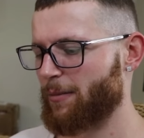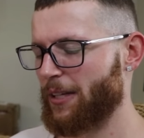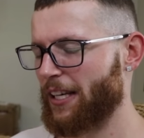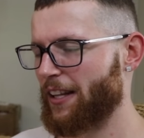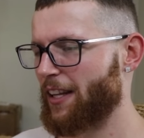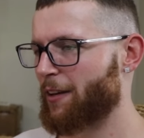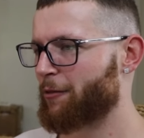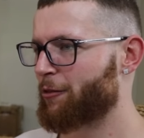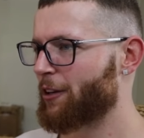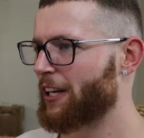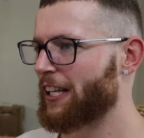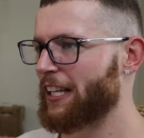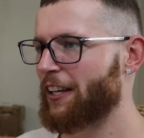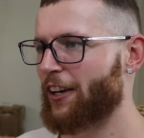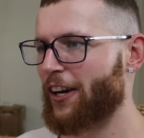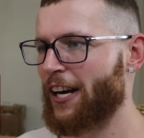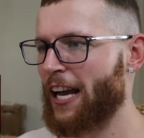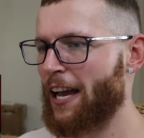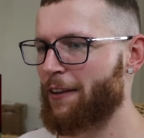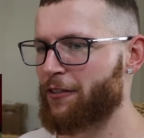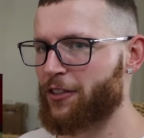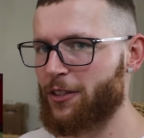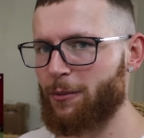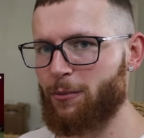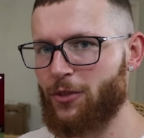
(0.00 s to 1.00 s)
Man, they've really got to
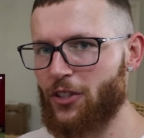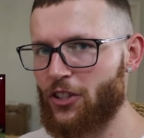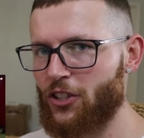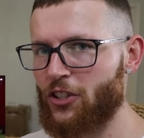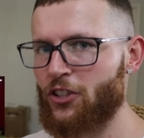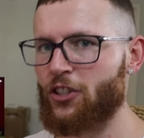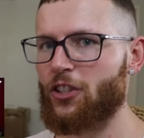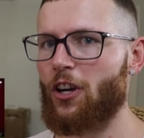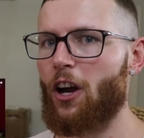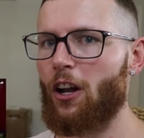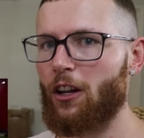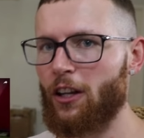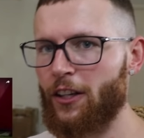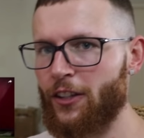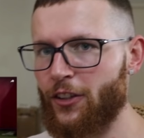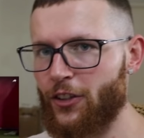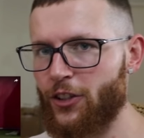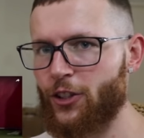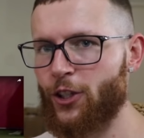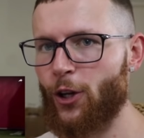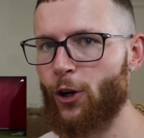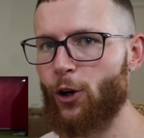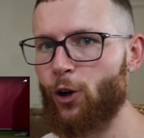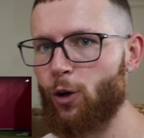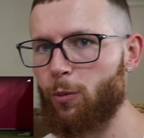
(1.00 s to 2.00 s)
have some solid
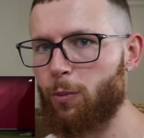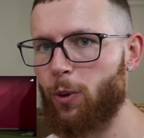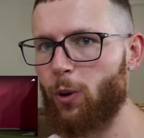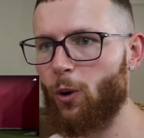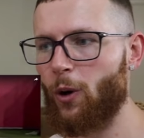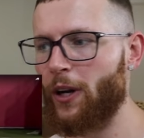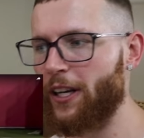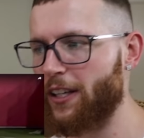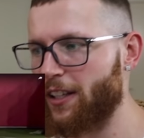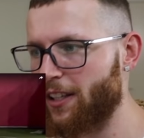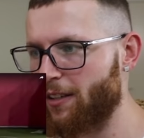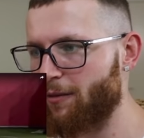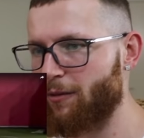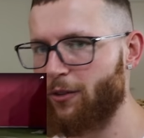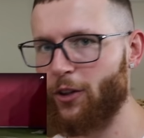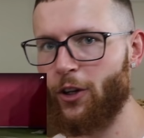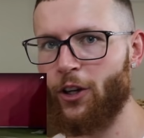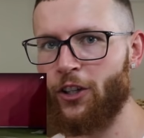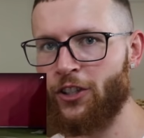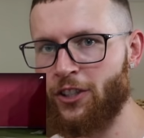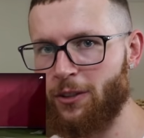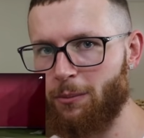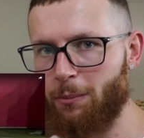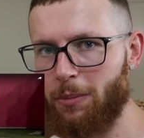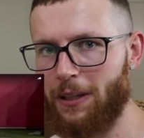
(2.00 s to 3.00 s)
two-point
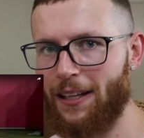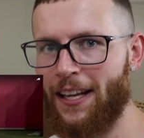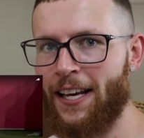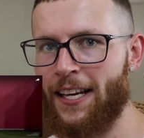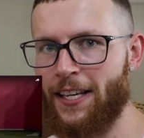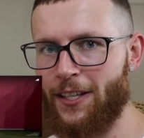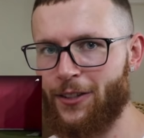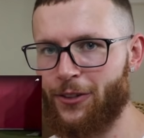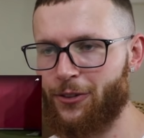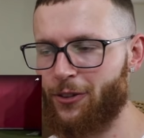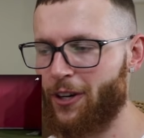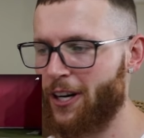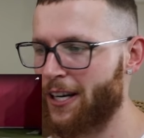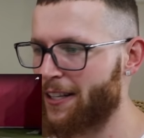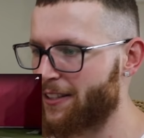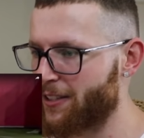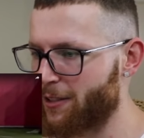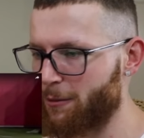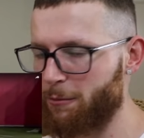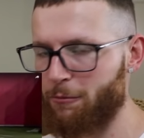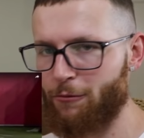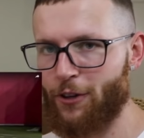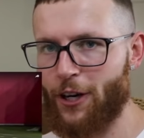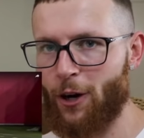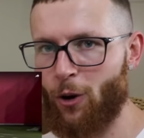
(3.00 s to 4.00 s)
conversion plays, right?
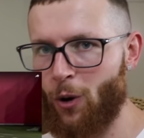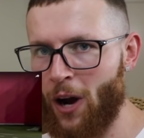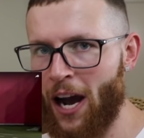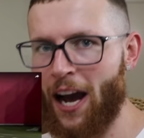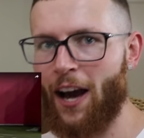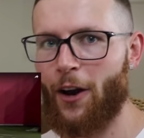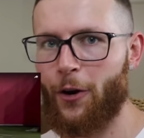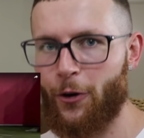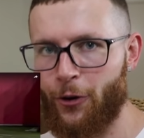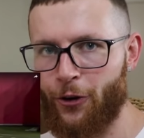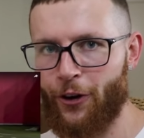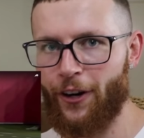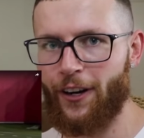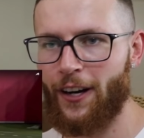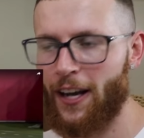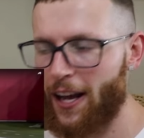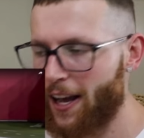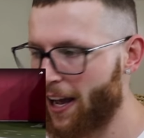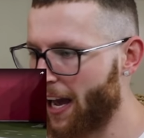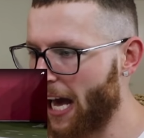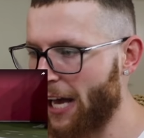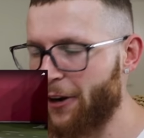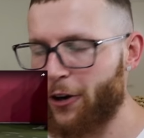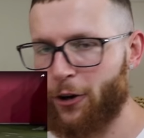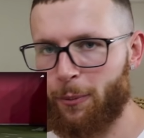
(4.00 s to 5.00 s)
Some real one hundred
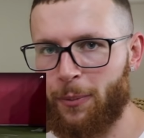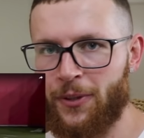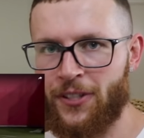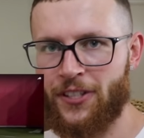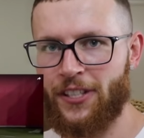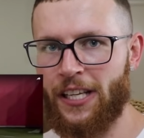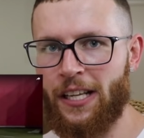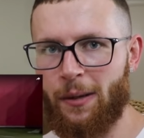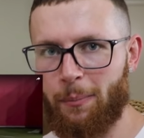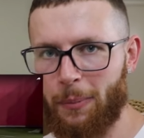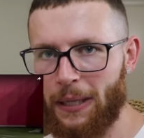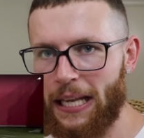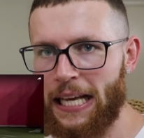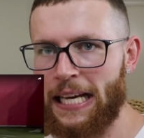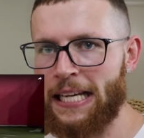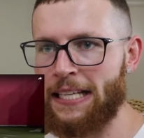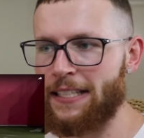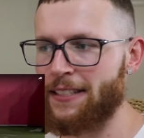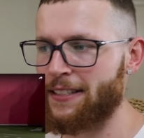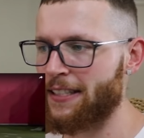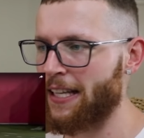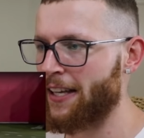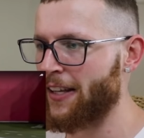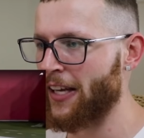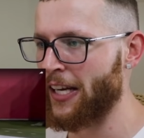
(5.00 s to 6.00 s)
percent
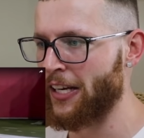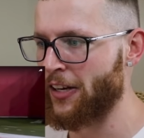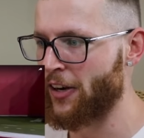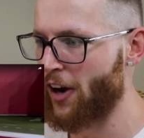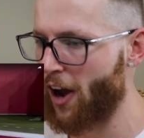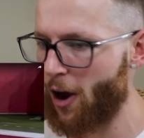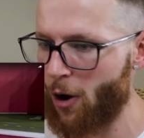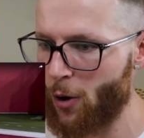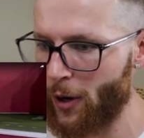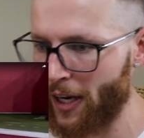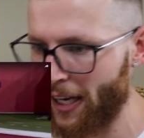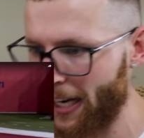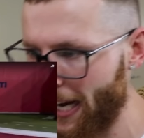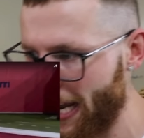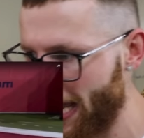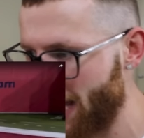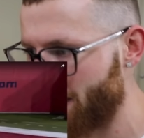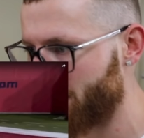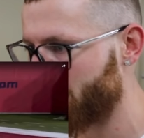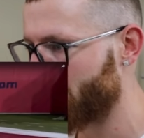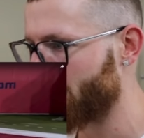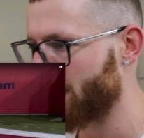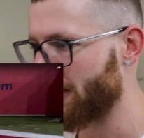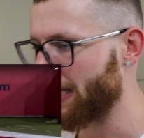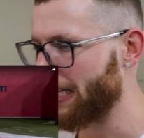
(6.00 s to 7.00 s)
plays that they know are going to
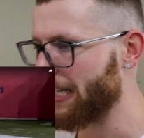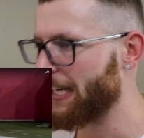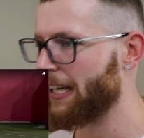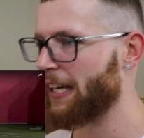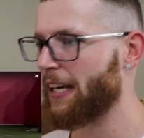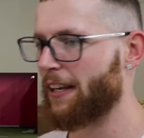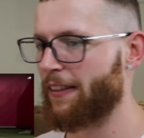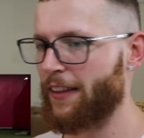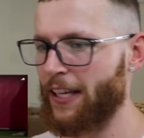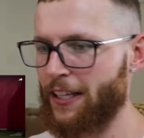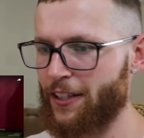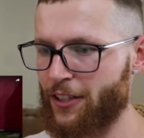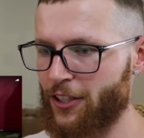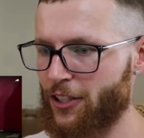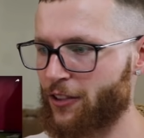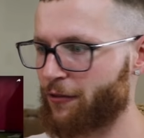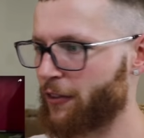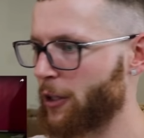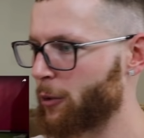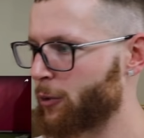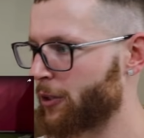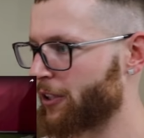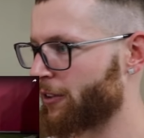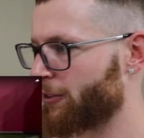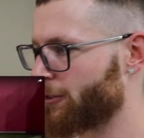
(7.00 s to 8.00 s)
happen. And they just
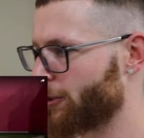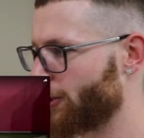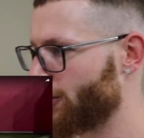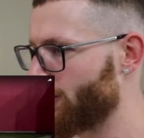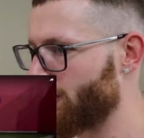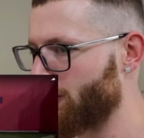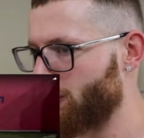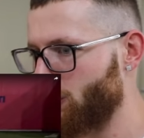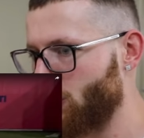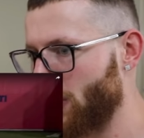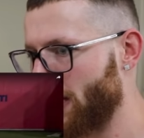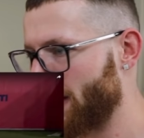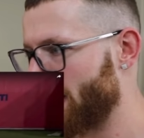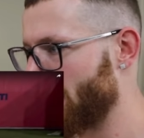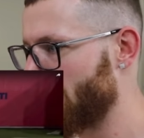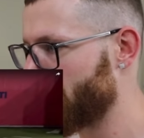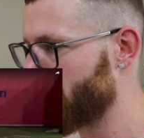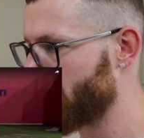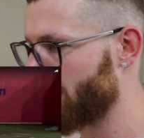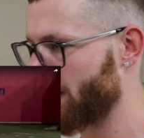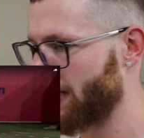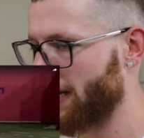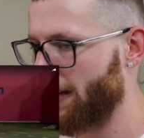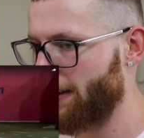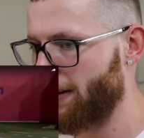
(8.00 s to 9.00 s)
filter through them, one
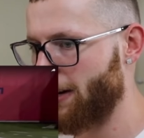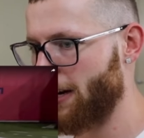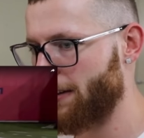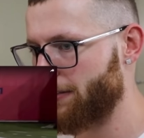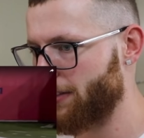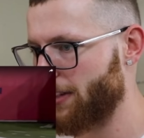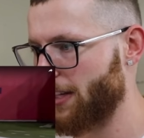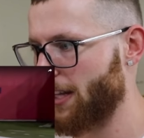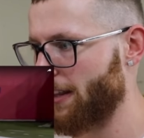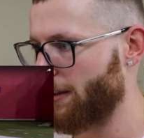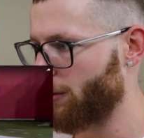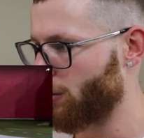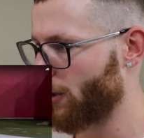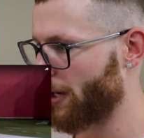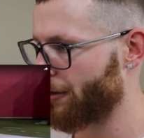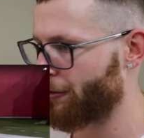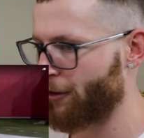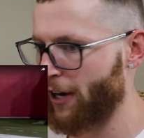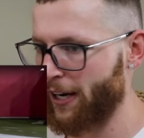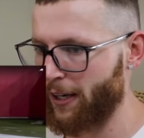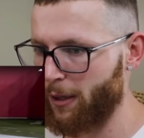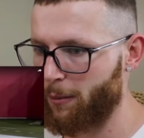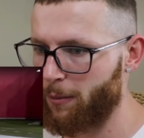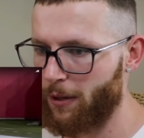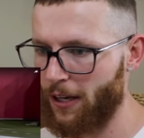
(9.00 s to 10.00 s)
after the other after the other. One
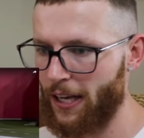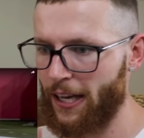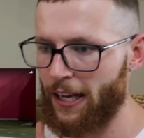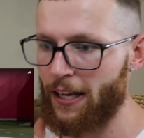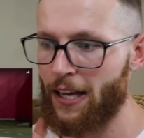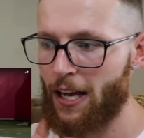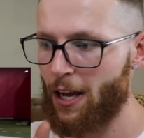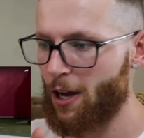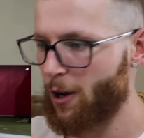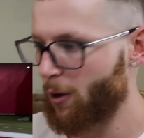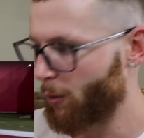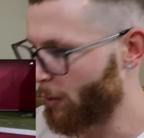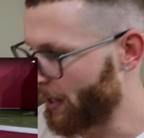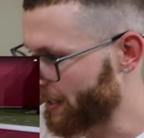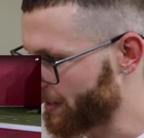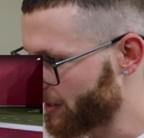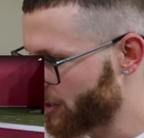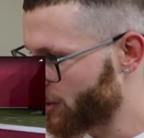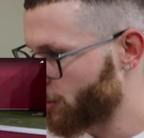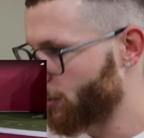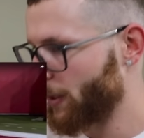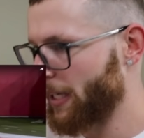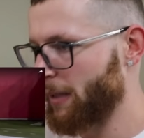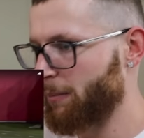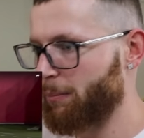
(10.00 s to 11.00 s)
running play, one
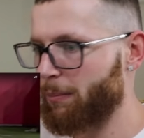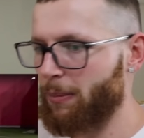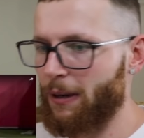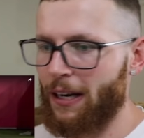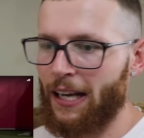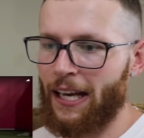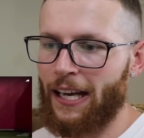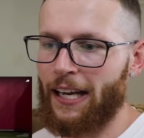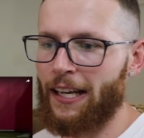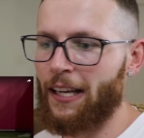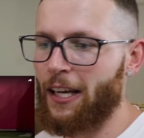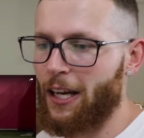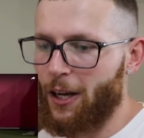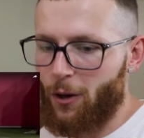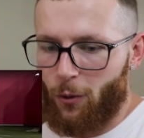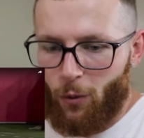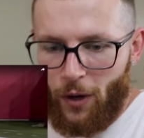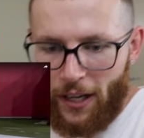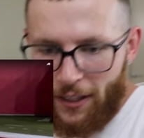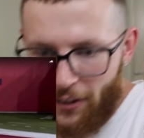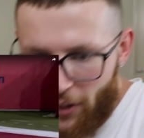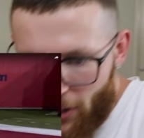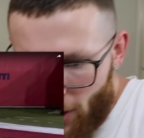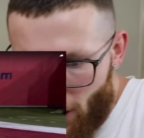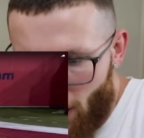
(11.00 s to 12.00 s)
sweep play,
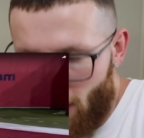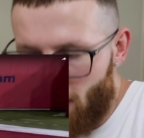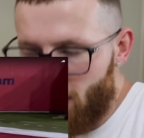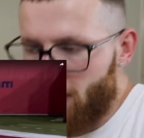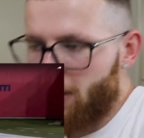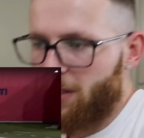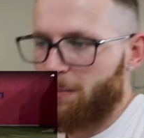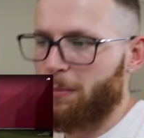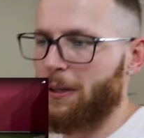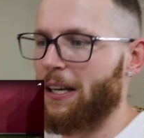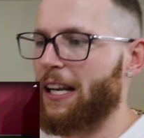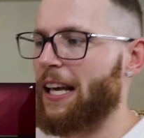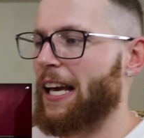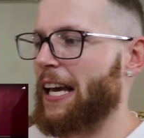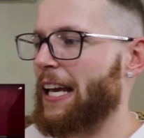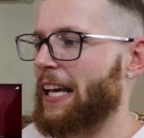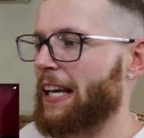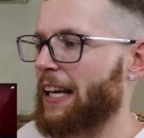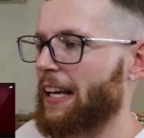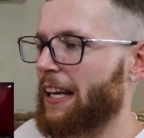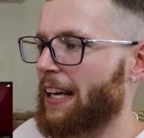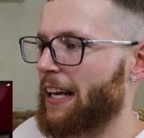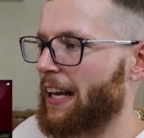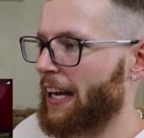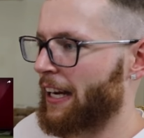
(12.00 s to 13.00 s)
one toss play,
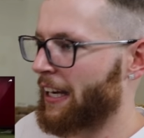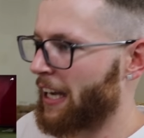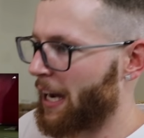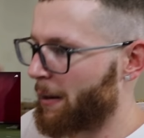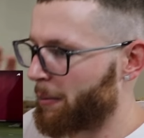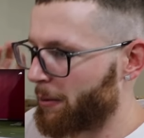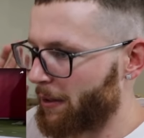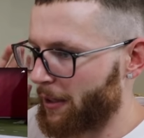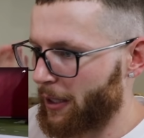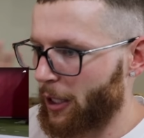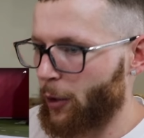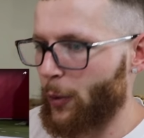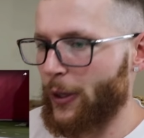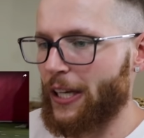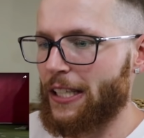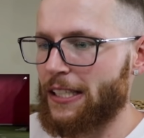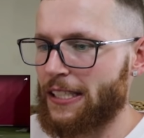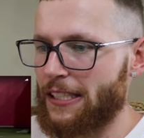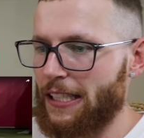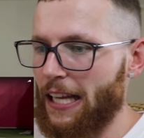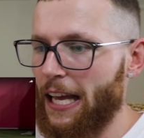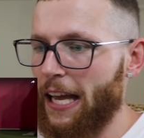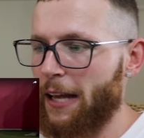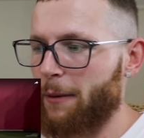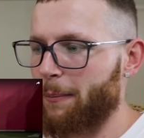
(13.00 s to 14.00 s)
a couple of quick
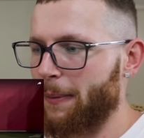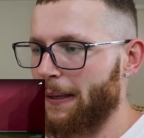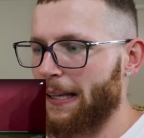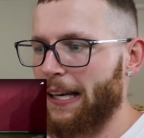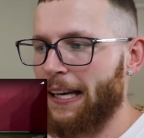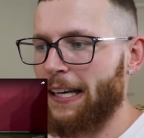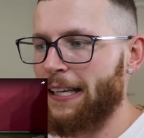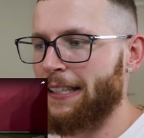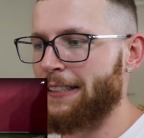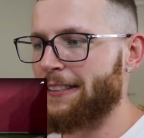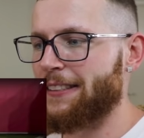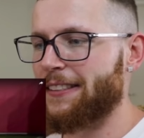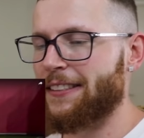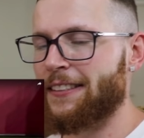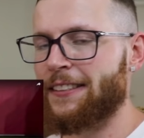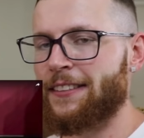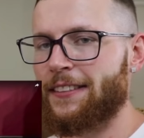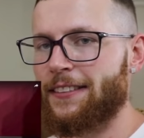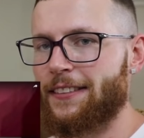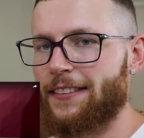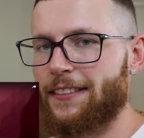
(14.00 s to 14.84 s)
slant plays.